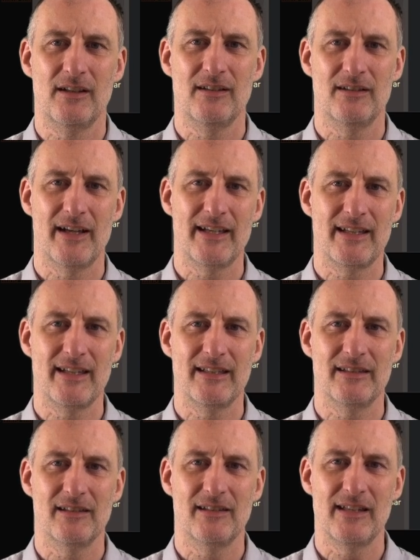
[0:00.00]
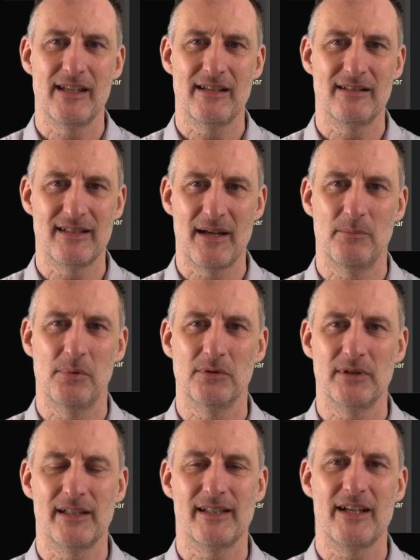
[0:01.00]
like in the example
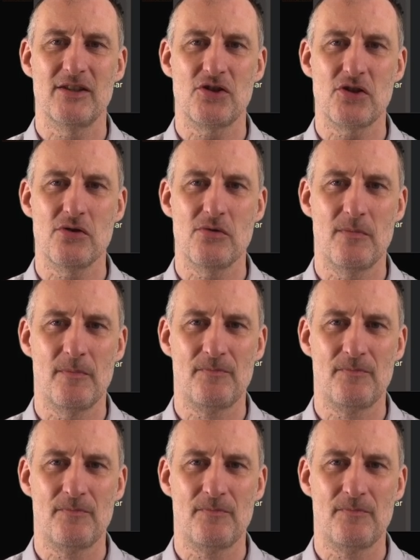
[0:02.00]
that I show.